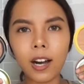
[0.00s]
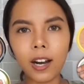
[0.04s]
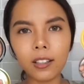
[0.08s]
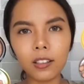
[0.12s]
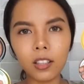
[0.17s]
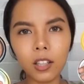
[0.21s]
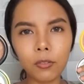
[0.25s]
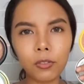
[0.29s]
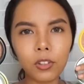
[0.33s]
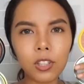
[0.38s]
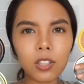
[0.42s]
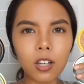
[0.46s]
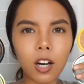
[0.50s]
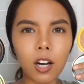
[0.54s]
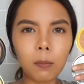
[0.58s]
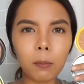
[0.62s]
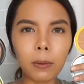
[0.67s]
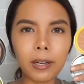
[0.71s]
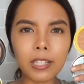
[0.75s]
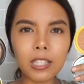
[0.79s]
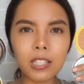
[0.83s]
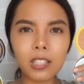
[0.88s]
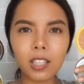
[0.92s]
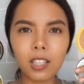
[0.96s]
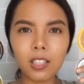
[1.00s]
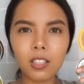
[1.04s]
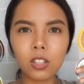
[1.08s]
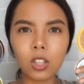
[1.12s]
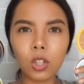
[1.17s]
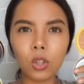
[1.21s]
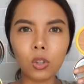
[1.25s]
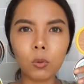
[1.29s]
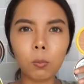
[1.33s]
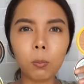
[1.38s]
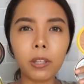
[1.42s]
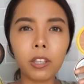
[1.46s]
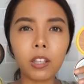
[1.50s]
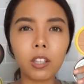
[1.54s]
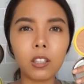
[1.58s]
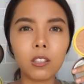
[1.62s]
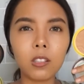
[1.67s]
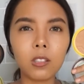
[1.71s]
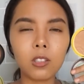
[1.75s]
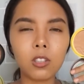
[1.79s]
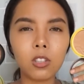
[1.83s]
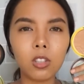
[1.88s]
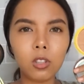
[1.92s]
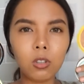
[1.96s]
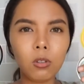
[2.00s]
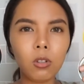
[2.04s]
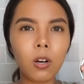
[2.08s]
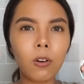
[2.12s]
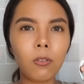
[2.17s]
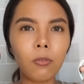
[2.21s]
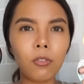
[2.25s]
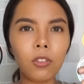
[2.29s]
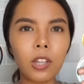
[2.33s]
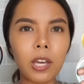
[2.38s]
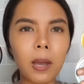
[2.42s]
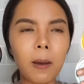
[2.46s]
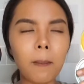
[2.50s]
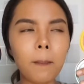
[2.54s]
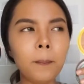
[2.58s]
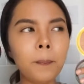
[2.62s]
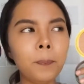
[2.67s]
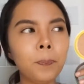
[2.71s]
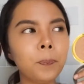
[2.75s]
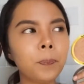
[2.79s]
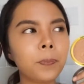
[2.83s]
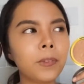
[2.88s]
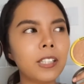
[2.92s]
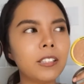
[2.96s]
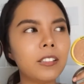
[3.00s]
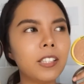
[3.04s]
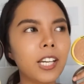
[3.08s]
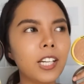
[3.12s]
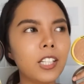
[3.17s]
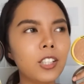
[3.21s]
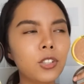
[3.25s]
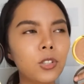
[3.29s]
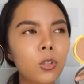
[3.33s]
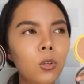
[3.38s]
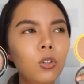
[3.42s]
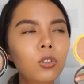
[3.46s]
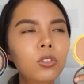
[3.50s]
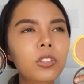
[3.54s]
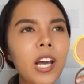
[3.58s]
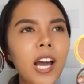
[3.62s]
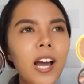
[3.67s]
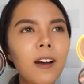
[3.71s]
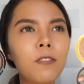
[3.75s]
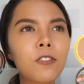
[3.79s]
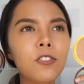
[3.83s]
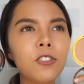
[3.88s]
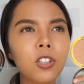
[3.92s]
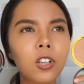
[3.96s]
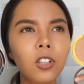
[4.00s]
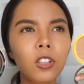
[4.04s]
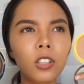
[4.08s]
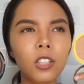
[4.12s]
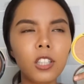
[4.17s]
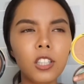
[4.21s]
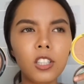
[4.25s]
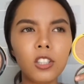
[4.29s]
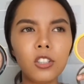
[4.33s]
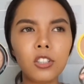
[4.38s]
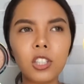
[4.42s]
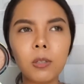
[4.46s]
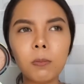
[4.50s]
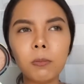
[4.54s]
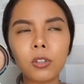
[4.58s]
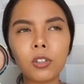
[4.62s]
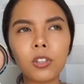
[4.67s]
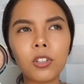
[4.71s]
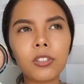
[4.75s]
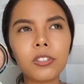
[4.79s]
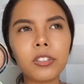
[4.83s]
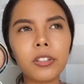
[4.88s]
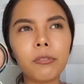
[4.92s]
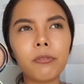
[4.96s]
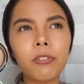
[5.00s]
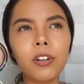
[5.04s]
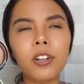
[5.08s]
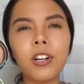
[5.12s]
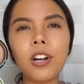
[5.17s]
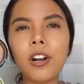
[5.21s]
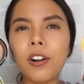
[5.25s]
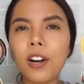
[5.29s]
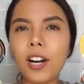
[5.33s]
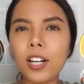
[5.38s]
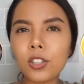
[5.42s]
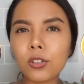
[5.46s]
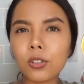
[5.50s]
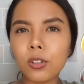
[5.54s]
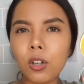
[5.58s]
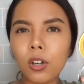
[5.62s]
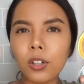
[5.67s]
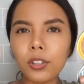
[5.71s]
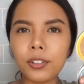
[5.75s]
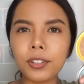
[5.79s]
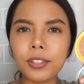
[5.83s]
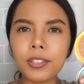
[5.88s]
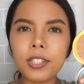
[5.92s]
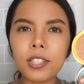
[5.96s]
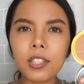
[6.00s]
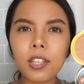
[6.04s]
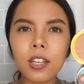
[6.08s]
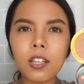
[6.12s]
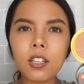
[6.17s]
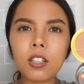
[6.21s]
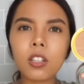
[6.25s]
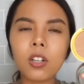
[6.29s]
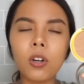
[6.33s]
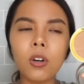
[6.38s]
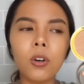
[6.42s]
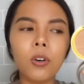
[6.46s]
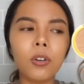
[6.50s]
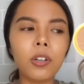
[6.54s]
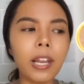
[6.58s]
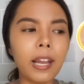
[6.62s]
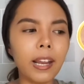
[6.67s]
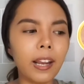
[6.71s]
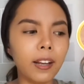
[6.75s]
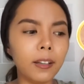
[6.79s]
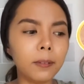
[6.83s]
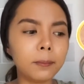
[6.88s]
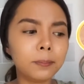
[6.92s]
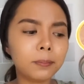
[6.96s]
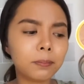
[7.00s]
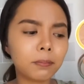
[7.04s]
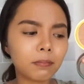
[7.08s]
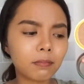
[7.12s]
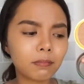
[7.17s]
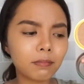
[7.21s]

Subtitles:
I love this on my skin tone because two of them, they don't have chunky shimmers. They're very natural on your skin tone, and